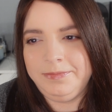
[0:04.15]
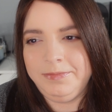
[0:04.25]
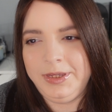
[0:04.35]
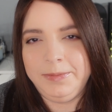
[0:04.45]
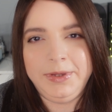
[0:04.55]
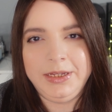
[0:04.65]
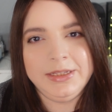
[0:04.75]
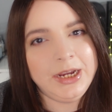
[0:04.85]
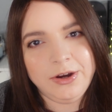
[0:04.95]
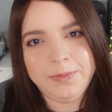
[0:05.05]
me being
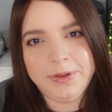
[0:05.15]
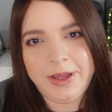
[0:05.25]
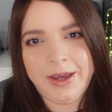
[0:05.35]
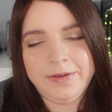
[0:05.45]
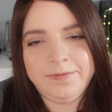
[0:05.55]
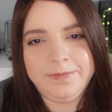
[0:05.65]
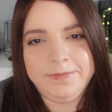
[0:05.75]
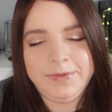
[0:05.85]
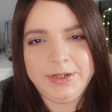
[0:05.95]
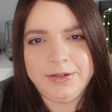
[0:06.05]
terrible at
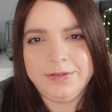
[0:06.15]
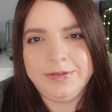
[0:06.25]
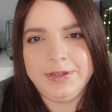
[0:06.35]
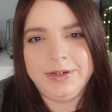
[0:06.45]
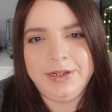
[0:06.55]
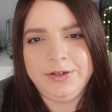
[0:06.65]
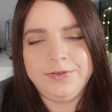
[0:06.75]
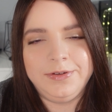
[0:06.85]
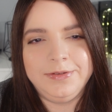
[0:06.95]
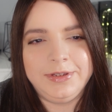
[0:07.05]
videos and
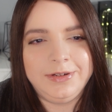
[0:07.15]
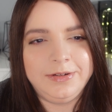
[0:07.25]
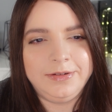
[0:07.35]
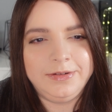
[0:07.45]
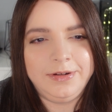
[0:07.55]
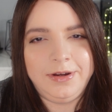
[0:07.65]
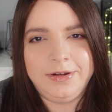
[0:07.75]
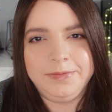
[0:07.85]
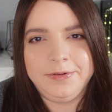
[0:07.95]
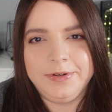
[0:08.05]
intros and
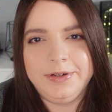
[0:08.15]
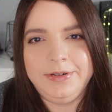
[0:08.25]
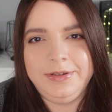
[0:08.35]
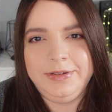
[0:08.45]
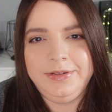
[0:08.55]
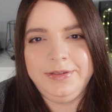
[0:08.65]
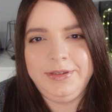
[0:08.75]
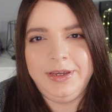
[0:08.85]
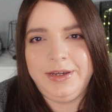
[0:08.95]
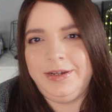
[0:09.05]
awkward,
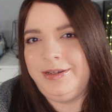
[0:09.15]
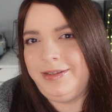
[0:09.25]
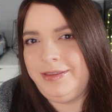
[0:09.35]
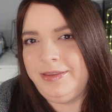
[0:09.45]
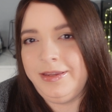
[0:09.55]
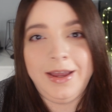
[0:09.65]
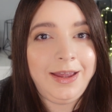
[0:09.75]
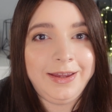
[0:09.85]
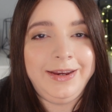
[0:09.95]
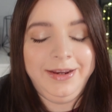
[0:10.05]
yeah.
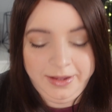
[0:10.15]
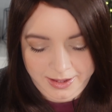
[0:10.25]
Hi,